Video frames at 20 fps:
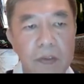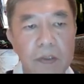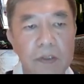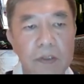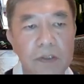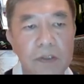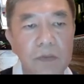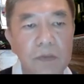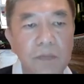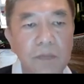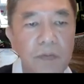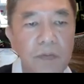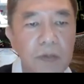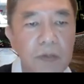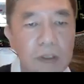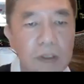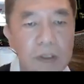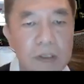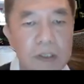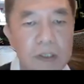So we
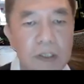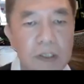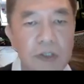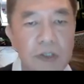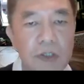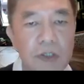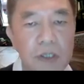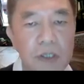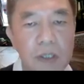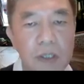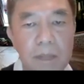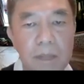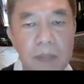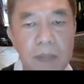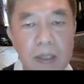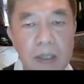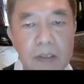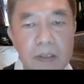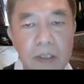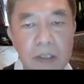heard the teaching in the
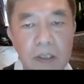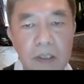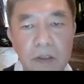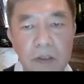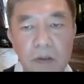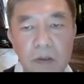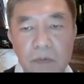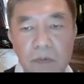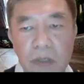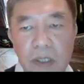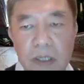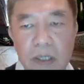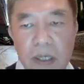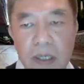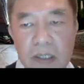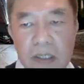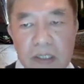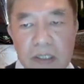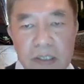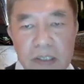past and did not really
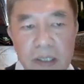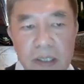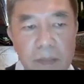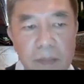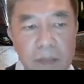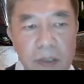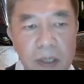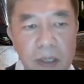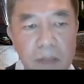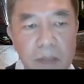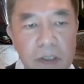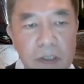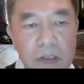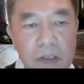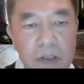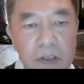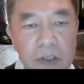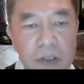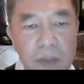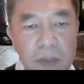understand it. Perhaps the
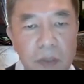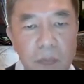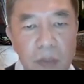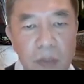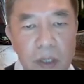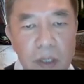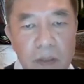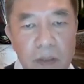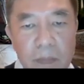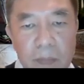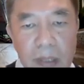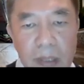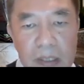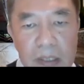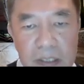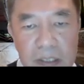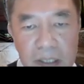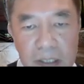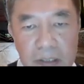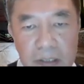teaching may awaken our
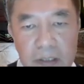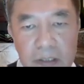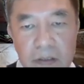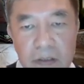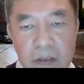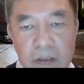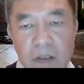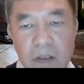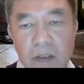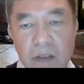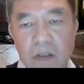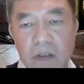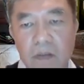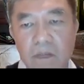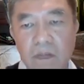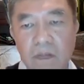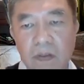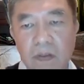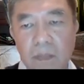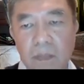minds later
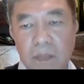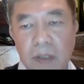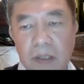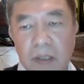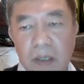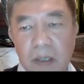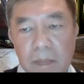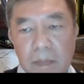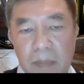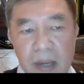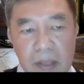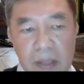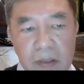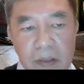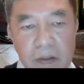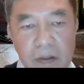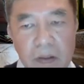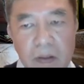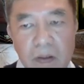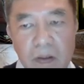when a particular matter
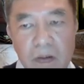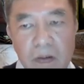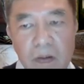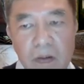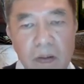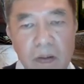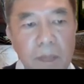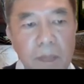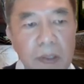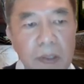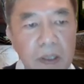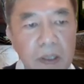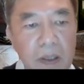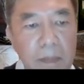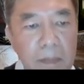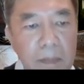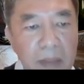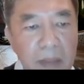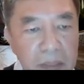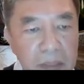or a particular
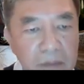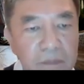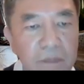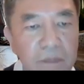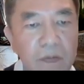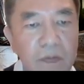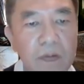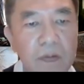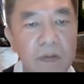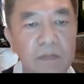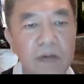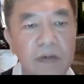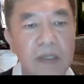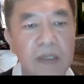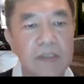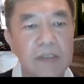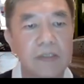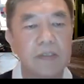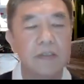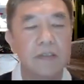metaphor
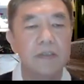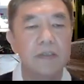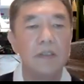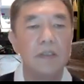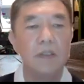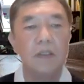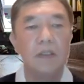arises.